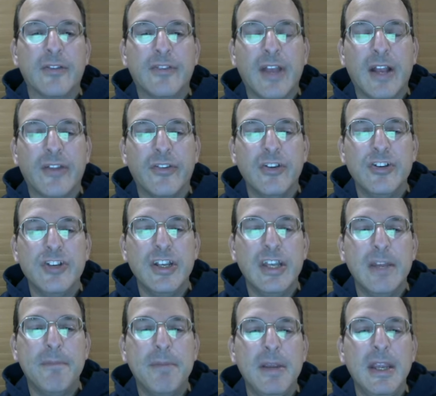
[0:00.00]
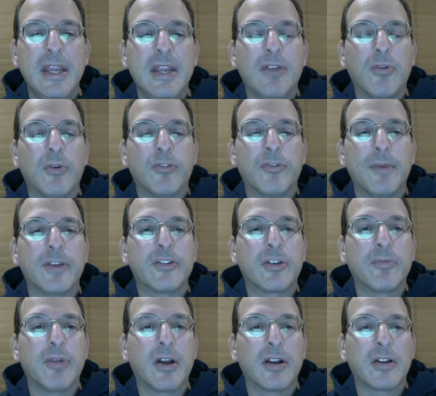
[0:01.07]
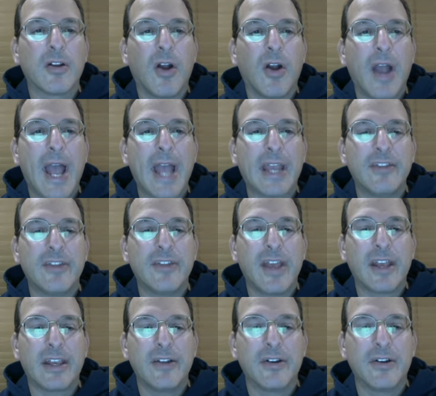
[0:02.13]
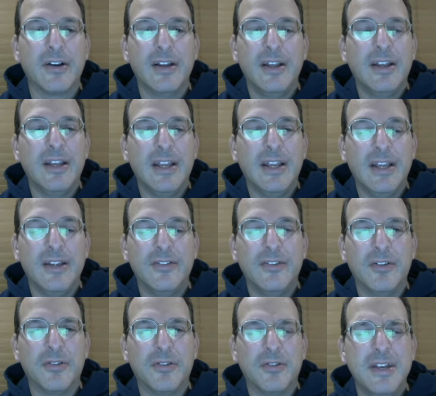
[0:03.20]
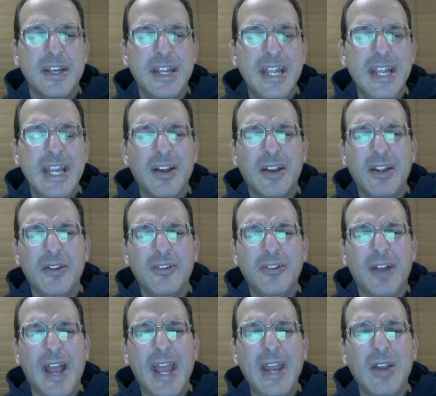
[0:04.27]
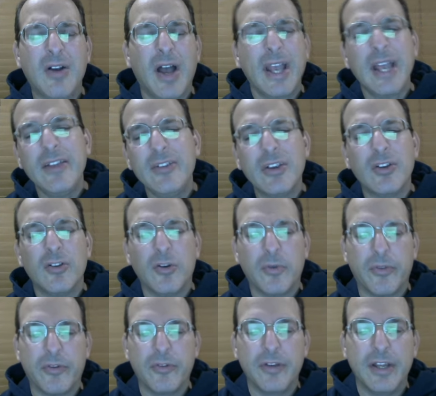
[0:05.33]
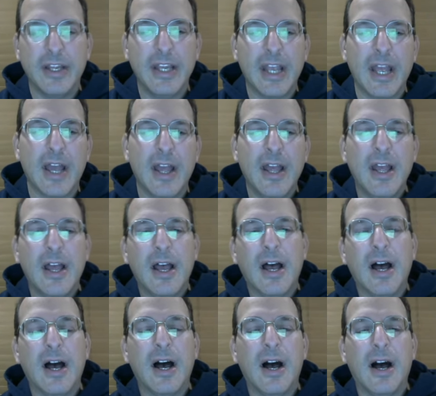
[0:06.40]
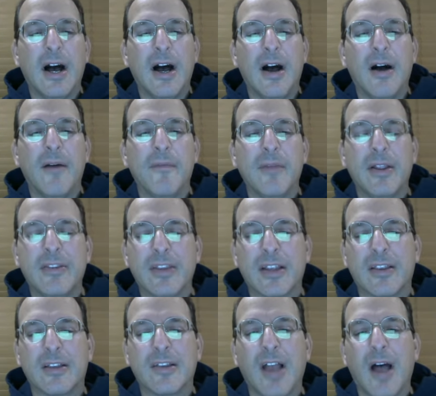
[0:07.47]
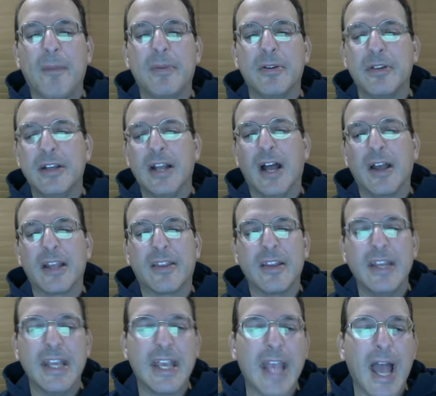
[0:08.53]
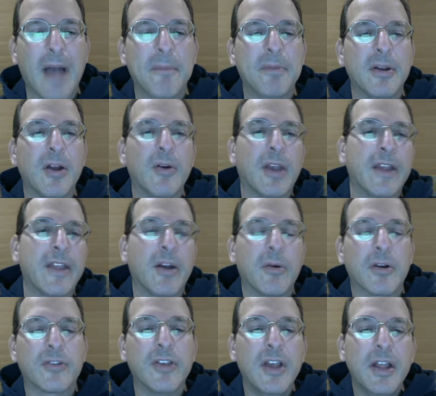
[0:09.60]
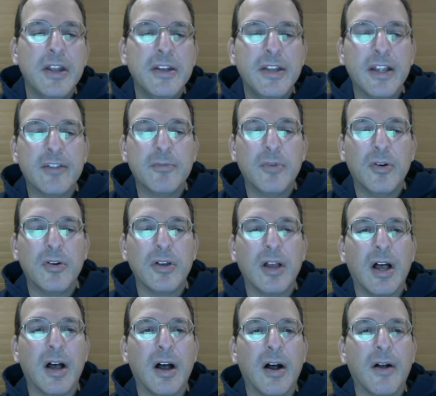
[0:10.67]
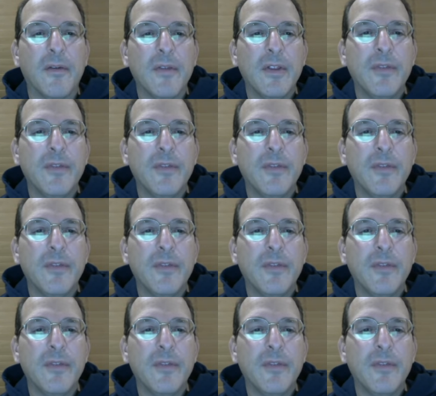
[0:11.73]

stat is the GDP, gross domestic product. Hacky sack hitter is your knee. Now use your ankle. I guess you could do it with your knee. Yeah. Um, that's like the top of your knee, not like the kneecap. But okay, that works. Dismal uh,